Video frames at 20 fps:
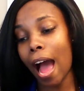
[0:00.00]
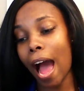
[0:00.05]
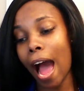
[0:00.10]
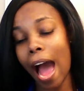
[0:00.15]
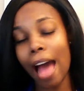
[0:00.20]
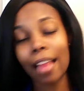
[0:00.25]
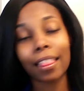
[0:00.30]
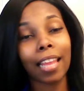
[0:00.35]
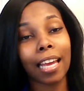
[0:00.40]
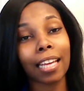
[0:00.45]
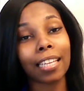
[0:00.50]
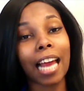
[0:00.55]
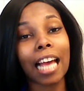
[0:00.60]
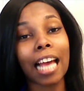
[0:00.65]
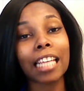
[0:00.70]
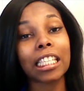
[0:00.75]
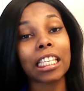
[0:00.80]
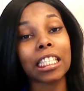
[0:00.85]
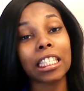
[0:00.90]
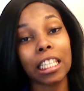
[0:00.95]
I think
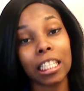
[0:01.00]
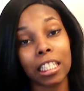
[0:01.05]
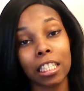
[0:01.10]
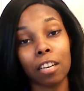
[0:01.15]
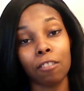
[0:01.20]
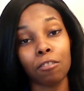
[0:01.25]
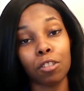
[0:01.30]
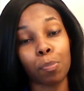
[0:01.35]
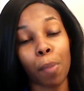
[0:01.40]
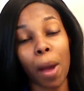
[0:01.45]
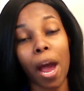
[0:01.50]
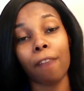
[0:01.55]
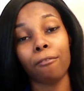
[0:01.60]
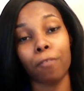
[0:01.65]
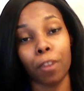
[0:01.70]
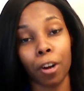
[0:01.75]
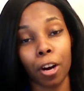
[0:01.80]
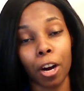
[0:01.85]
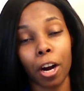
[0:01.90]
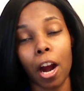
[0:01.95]
that's a sensitive spot
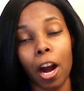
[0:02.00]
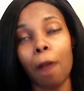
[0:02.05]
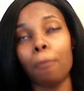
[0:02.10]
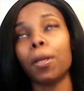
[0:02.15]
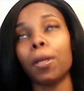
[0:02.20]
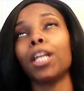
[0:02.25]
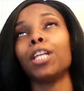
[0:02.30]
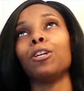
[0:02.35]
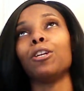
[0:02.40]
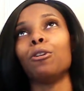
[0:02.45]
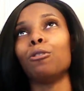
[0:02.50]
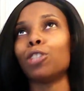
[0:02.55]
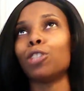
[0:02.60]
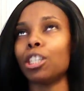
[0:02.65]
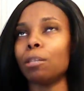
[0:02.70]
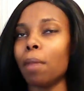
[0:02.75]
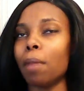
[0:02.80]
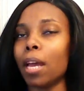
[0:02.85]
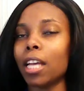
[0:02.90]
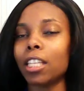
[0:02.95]
for her. I really do.
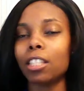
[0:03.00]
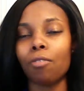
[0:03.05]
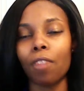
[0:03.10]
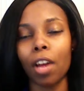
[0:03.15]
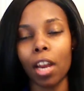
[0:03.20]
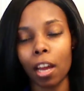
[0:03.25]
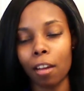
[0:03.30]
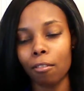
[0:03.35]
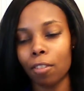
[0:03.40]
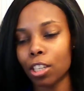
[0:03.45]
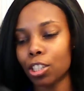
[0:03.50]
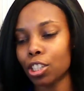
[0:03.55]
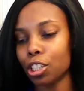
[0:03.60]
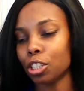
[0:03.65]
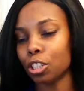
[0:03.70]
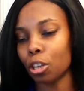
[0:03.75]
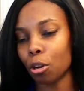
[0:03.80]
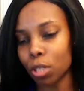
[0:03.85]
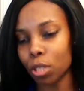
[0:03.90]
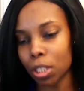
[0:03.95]
She makes fun of it.
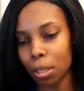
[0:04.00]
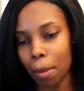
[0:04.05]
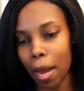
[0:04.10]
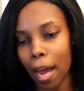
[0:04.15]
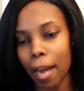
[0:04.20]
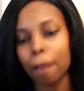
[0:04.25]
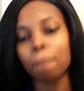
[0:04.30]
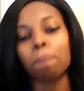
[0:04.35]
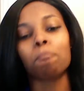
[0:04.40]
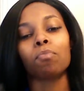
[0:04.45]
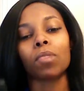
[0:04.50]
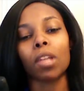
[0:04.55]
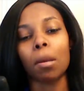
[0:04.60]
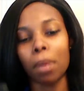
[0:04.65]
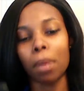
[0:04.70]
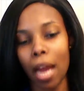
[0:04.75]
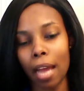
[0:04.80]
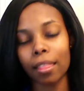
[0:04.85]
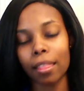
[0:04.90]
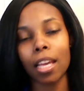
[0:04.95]
She jokes about it.
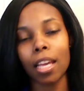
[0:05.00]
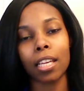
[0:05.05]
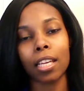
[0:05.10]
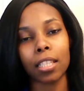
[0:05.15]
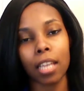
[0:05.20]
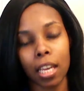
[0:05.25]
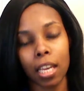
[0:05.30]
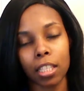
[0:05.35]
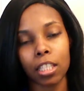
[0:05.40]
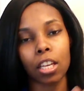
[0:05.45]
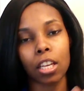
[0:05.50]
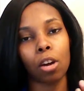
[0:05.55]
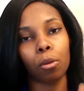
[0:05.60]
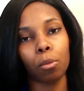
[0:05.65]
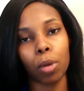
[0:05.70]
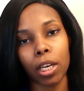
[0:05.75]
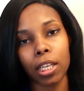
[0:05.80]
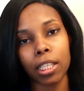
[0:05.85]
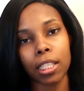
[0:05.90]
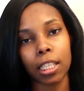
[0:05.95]
But I think it's a
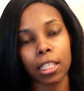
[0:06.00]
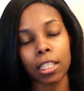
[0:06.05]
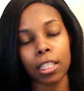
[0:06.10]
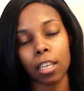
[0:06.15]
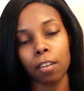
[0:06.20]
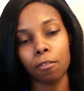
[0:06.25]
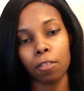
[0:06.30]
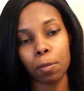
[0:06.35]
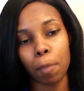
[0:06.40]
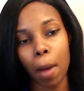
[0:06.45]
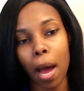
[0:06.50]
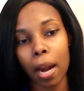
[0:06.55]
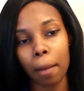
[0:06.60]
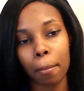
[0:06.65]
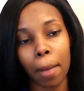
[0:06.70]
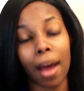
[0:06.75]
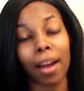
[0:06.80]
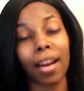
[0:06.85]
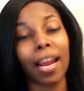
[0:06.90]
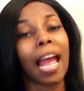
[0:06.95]
really sensitive spot
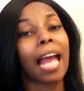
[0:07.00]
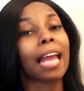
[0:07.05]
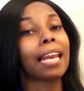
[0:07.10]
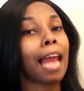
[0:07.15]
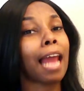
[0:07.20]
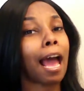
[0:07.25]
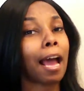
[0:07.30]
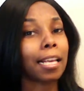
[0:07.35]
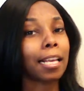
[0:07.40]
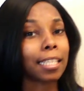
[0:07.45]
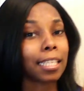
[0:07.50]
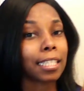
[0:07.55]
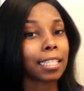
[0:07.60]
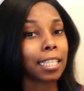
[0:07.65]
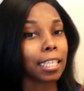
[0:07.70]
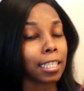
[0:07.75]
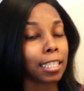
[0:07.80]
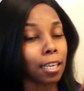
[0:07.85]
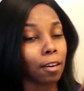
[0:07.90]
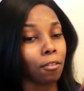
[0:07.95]
about it. Now, is it
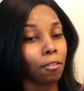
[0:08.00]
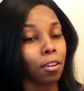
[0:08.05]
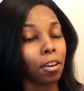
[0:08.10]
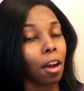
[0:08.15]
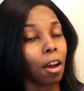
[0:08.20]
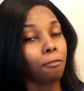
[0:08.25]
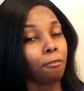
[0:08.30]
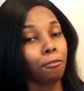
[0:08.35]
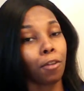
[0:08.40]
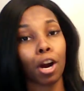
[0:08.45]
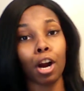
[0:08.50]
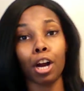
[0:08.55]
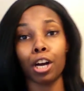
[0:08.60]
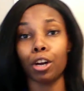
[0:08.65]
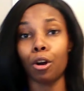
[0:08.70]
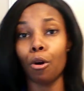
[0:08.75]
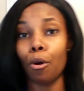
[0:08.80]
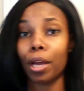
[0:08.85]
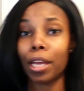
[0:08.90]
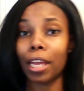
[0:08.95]
sensitive enough for her
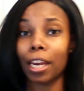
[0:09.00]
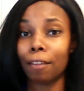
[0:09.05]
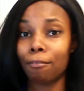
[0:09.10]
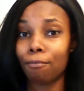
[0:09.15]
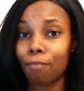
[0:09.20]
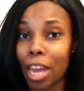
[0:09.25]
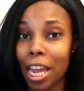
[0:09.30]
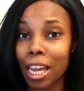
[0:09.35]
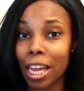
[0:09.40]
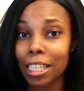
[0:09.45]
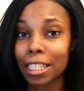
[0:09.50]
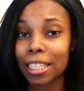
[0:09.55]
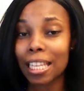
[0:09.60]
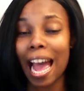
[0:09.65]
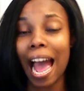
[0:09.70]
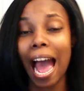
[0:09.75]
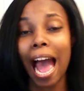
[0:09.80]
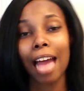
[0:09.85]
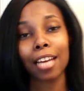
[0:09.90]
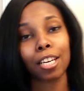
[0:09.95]
to go and get it fixed?
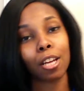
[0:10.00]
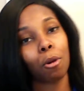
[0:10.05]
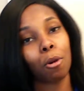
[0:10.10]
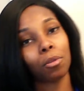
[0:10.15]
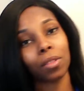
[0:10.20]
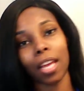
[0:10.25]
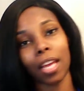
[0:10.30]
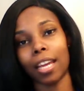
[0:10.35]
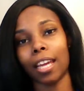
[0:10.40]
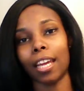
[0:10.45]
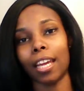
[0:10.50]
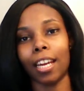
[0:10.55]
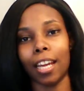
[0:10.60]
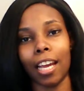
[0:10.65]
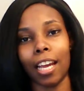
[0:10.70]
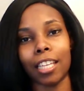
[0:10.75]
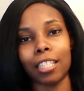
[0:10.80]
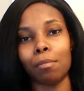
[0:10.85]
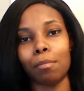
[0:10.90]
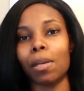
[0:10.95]
I don't think it
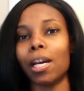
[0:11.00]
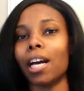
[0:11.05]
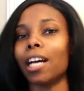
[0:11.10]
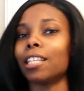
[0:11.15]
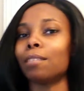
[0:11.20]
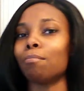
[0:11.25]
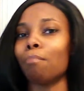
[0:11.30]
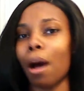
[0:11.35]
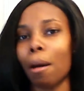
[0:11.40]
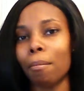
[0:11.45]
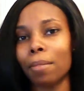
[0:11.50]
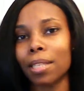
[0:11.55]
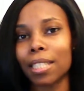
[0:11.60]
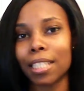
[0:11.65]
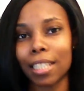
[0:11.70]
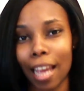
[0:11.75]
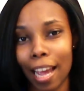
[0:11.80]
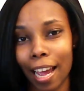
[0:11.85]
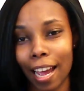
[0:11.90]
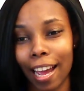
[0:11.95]
is, because Mama
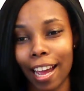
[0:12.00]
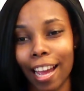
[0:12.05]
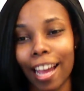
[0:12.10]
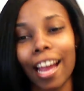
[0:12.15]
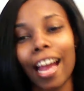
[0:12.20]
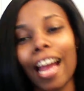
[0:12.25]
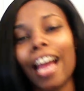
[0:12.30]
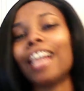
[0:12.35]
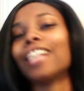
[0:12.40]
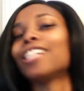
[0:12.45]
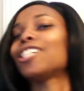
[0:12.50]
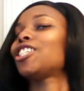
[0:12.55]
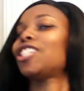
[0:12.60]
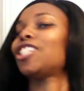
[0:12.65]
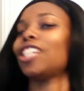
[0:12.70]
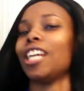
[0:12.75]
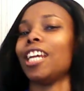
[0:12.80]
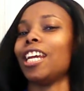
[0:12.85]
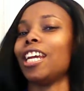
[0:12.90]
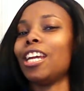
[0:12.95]
said
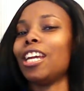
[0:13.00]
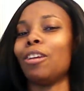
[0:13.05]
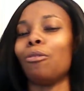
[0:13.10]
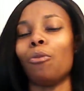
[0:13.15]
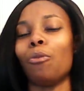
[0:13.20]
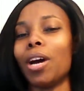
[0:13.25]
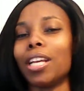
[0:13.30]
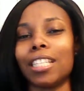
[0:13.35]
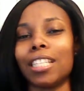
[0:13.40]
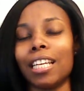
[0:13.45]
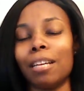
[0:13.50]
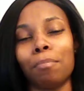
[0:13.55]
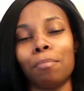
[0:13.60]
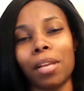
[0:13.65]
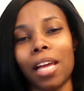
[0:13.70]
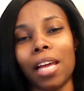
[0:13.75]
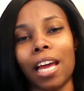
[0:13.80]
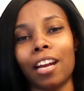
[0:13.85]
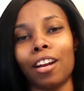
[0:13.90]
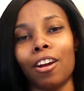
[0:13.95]
she wasn't
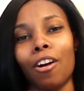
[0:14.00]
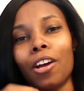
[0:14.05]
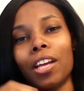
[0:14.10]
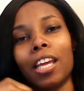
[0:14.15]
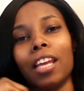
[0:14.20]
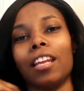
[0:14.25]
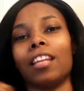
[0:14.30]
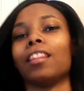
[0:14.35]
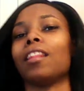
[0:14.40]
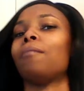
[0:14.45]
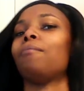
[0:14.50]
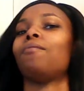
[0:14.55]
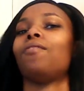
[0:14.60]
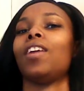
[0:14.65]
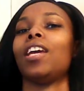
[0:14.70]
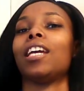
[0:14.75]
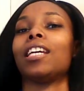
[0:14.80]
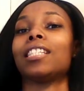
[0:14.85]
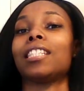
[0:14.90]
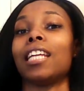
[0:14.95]
planning on getting them
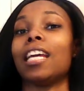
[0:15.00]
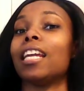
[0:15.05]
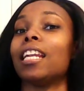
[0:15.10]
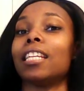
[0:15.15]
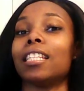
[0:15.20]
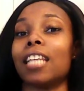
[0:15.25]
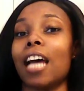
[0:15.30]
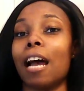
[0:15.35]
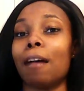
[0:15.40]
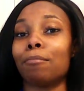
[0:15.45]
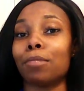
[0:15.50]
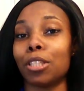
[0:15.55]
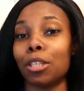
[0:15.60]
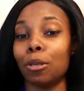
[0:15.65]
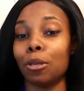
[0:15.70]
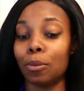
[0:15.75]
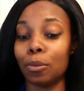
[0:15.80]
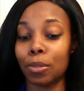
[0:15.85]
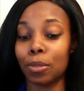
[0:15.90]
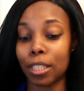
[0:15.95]
fixed anytime
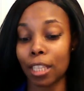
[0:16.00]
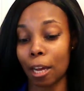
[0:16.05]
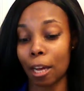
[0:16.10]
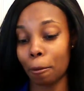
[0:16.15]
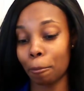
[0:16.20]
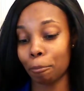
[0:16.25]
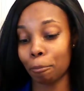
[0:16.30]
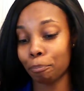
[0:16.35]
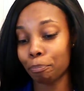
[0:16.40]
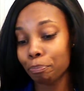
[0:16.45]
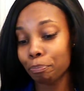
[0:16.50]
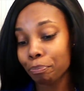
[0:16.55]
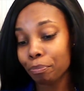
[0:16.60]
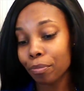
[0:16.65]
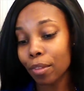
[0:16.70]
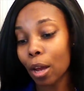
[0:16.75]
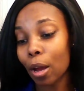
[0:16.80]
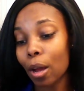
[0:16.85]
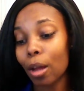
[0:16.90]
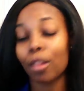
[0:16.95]
soon. So
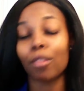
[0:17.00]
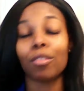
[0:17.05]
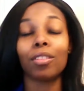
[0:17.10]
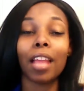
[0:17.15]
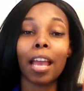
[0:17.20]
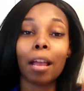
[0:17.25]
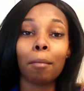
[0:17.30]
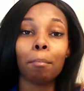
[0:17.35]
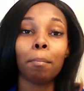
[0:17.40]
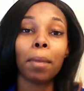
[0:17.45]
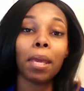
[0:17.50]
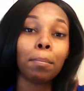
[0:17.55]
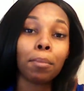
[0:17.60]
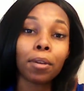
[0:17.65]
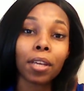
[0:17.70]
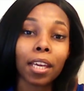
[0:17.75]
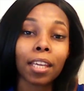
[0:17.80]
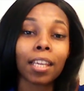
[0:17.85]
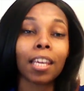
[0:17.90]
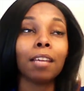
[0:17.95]

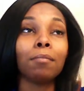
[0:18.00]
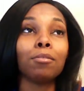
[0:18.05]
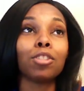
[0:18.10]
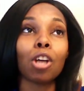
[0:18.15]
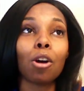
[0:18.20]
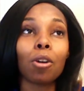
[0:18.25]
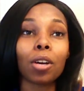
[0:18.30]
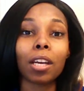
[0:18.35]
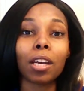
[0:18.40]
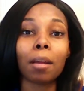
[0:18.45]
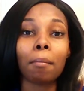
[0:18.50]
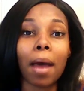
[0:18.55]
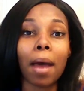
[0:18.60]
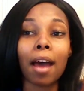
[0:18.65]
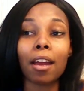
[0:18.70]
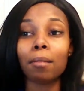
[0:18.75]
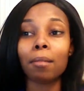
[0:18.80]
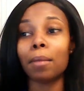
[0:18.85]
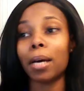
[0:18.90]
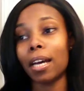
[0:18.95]
people can keep joking
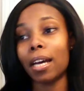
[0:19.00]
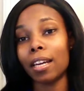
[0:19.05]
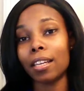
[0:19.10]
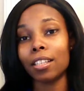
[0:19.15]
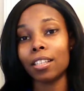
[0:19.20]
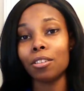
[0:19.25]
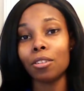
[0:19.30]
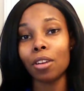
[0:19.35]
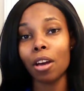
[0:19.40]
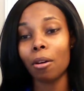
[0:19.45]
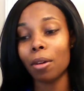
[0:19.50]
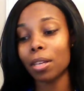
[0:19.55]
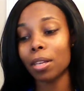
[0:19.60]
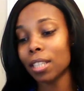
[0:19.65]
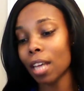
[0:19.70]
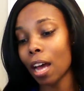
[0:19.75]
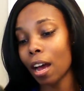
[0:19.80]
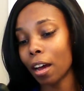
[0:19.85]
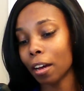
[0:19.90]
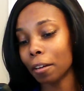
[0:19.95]
about it, but you know,
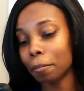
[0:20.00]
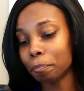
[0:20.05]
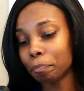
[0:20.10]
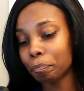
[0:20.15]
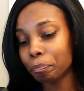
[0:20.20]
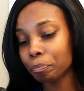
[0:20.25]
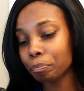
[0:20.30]
it's her.